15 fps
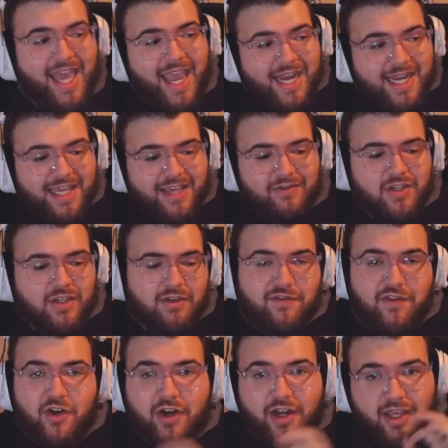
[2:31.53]
And it gives you the
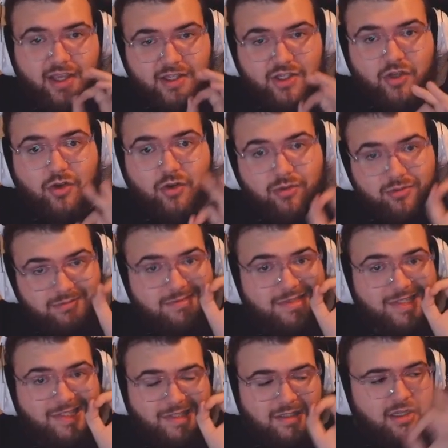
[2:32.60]
Fury. So
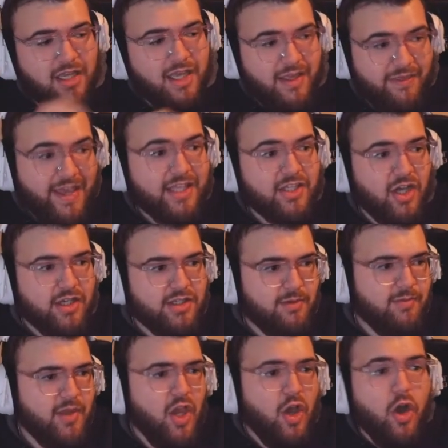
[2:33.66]
that's
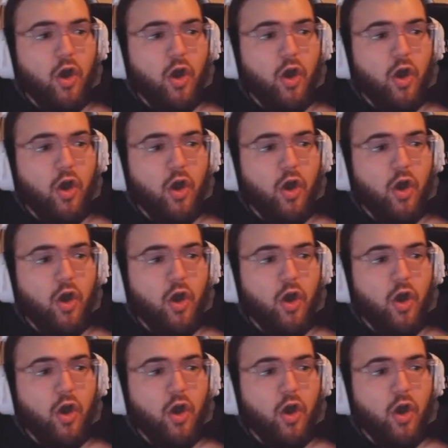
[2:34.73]
awesome.